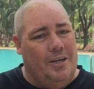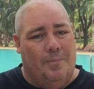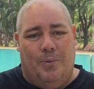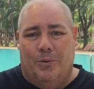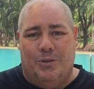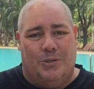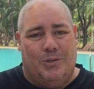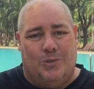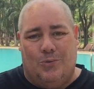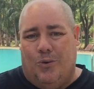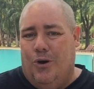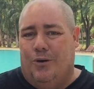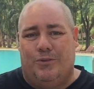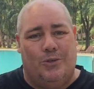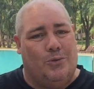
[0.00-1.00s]
put
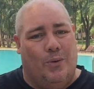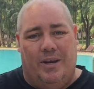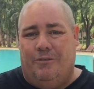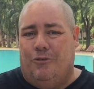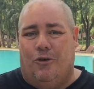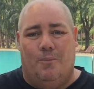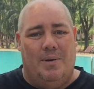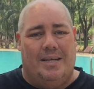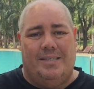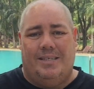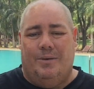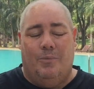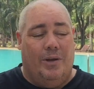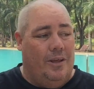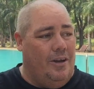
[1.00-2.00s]
12 to 24 months
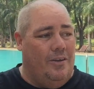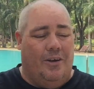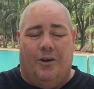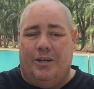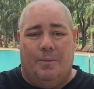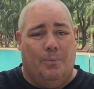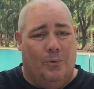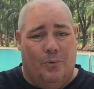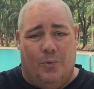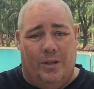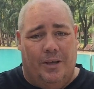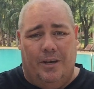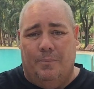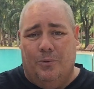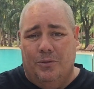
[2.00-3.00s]
in, whether or not you're
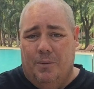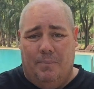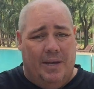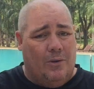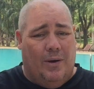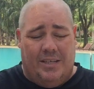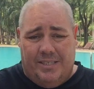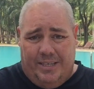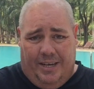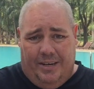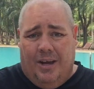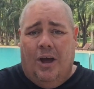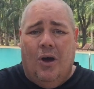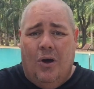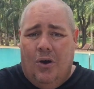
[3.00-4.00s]
willing to put the big ones
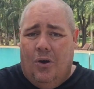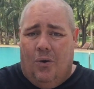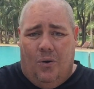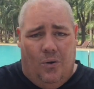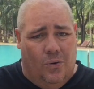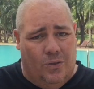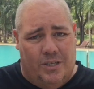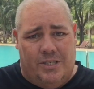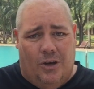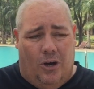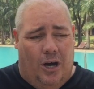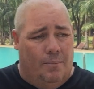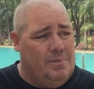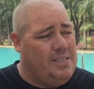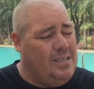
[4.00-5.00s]
in all the
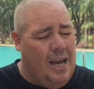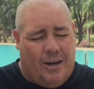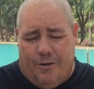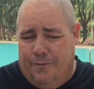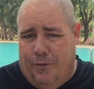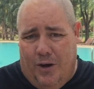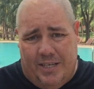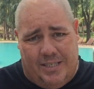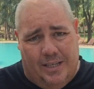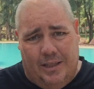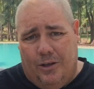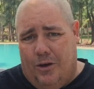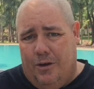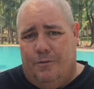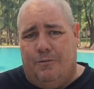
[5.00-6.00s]
time, sacrifice a
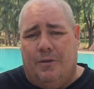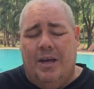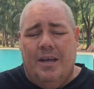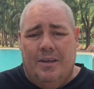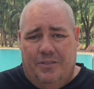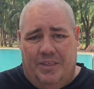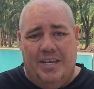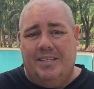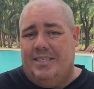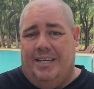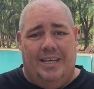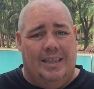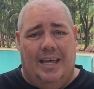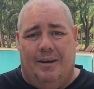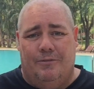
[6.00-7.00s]
lot of things
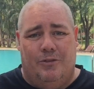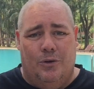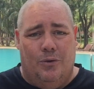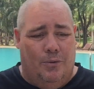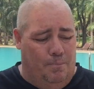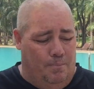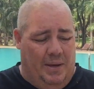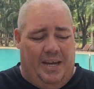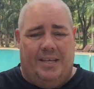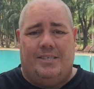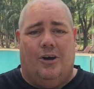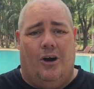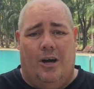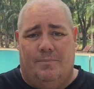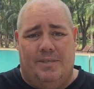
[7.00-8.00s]
that you love doing, beer
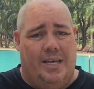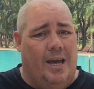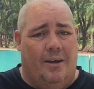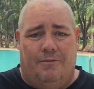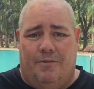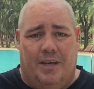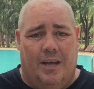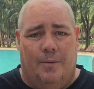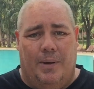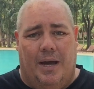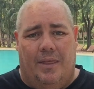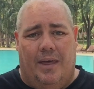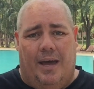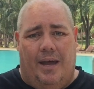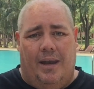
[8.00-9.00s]
times out, forget
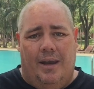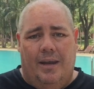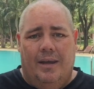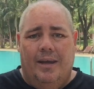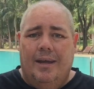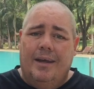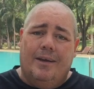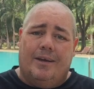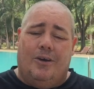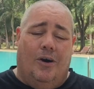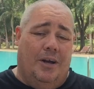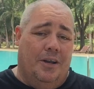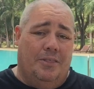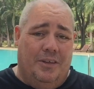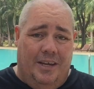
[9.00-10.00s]
about that
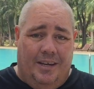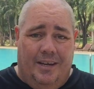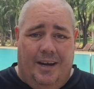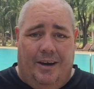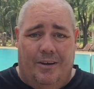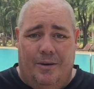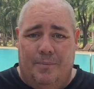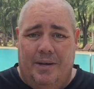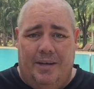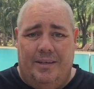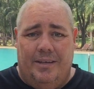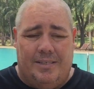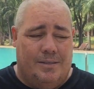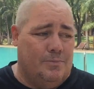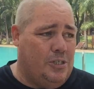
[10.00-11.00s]
kind of thing, you know what I mean?
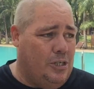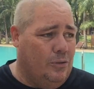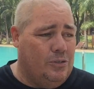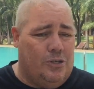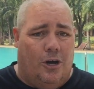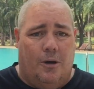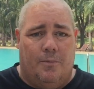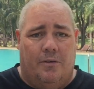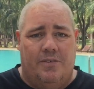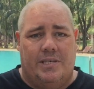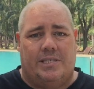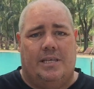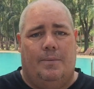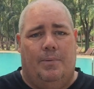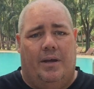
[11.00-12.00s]
There's some chill time,
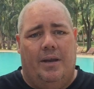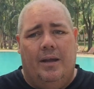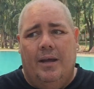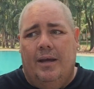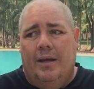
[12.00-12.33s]
obviously, but